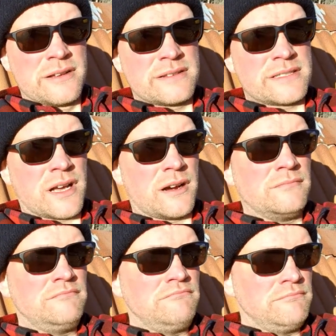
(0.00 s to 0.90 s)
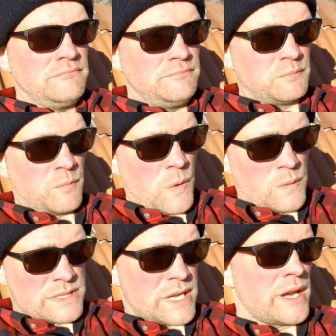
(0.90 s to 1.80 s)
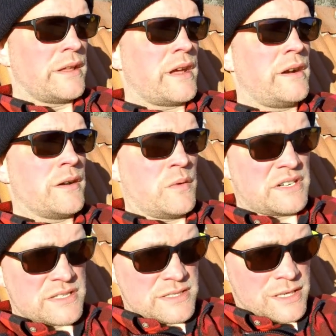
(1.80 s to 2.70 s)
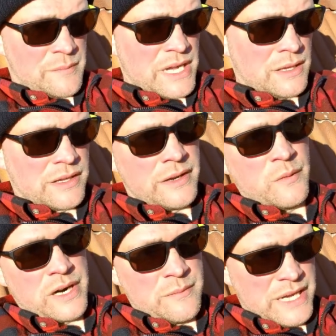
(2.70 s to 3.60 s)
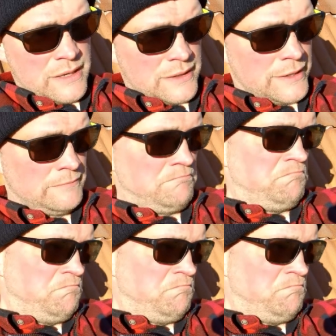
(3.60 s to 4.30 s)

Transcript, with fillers: So we're standing there, the witnesses are mingling, we are mingling.